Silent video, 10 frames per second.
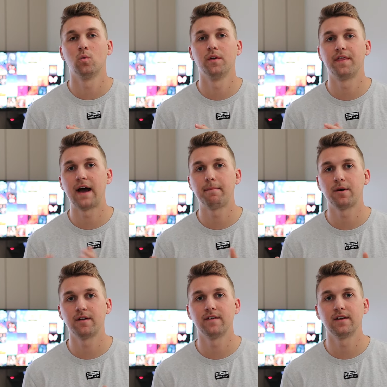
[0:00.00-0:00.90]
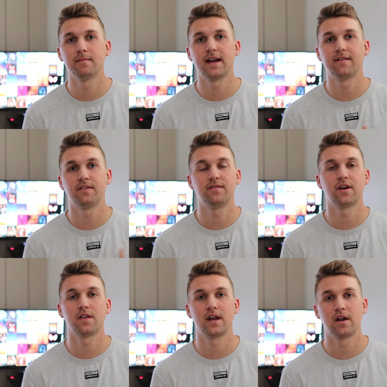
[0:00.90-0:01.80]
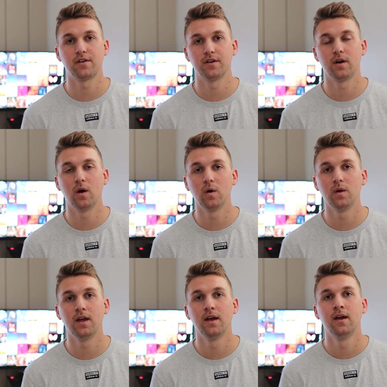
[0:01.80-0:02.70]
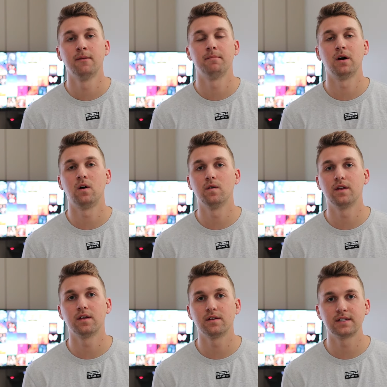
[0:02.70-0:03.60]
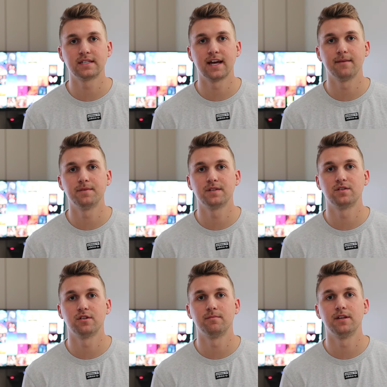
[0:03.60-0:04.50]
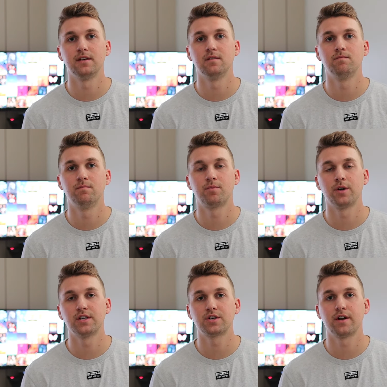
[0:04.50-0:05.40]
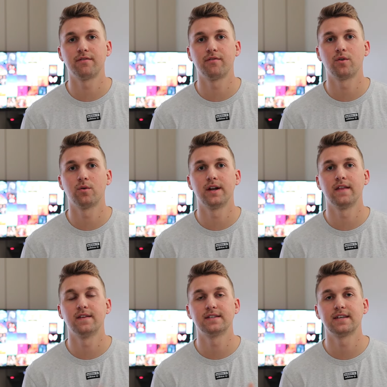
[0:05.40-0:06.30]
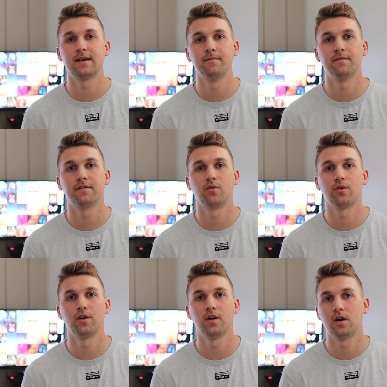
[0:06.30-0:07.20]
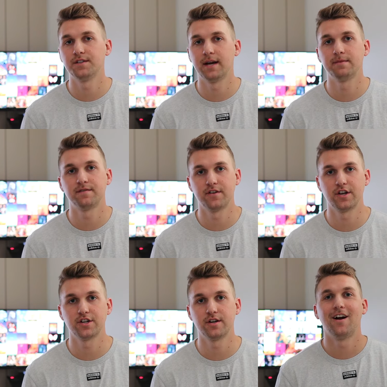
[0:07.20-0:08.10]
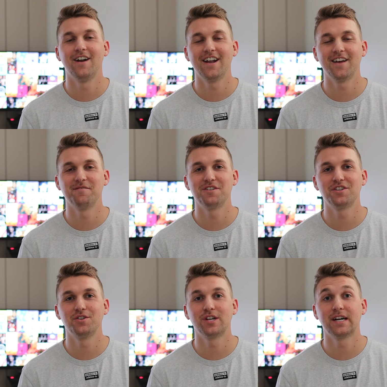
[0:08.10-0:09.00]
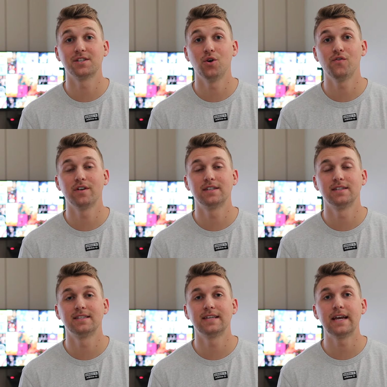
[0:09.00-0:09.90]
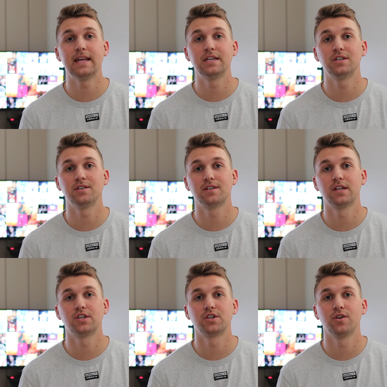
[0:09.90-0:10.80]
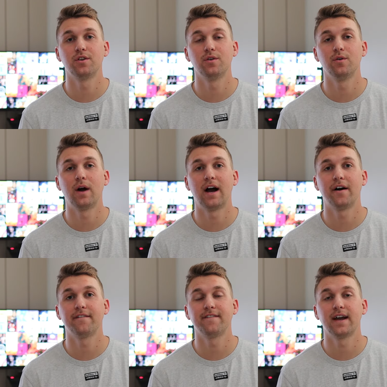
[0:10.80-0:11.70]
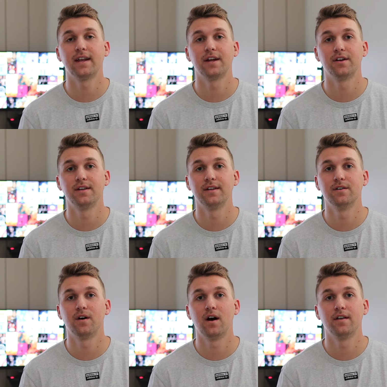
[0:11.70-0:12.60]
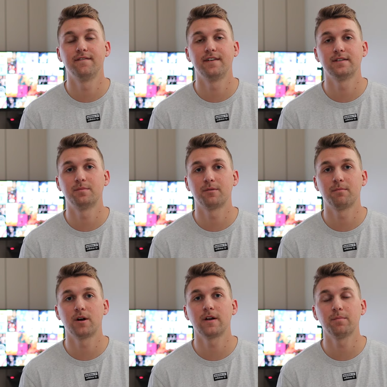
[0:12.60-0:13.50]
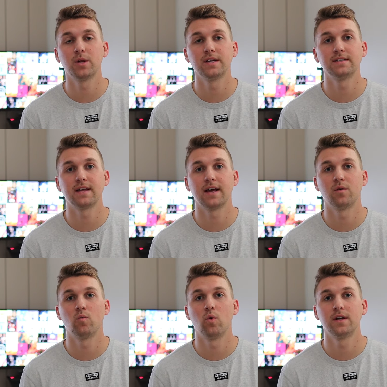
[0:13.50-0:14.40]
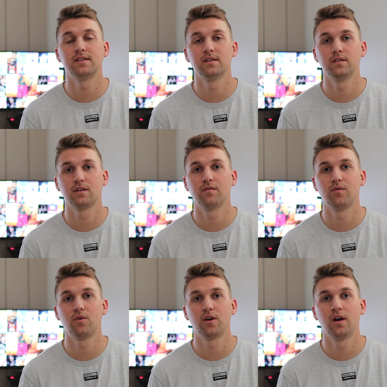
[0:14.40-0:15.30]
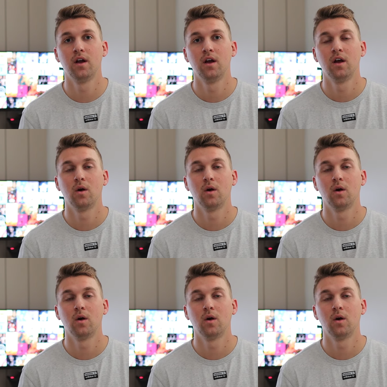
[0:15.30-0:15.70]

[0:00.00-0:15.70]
with that part of it, you might have to figure that out on your own, but all the other steps should be pretty straightforward and the same for all types of furniture. Alrighty, I'm going to shoot you guys over to Sadie. She's going to show you how to find a good deal on Facebook Marketplace and what to look for